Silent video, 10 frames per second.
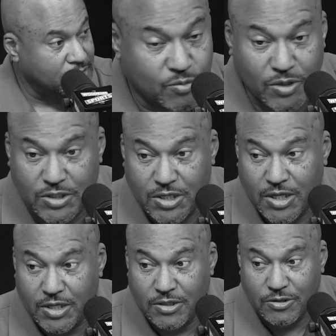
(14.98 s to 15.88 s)
Because once
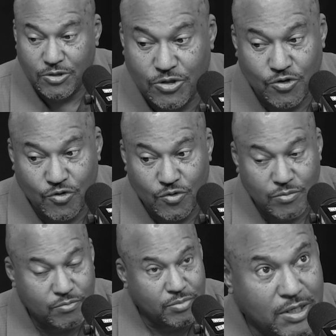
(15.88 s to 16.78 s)
again, do you
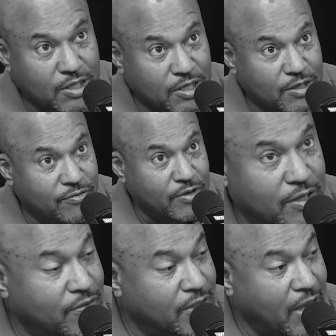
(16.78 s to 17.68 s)
believe
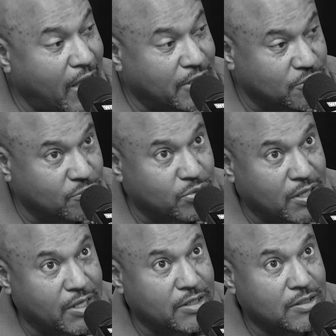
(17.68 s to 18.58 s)
in the Yzer
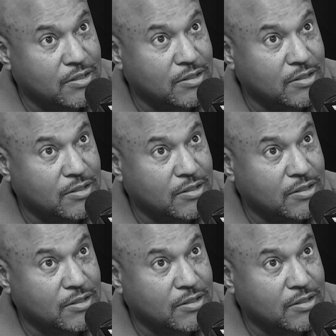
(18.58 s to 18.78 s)
plan?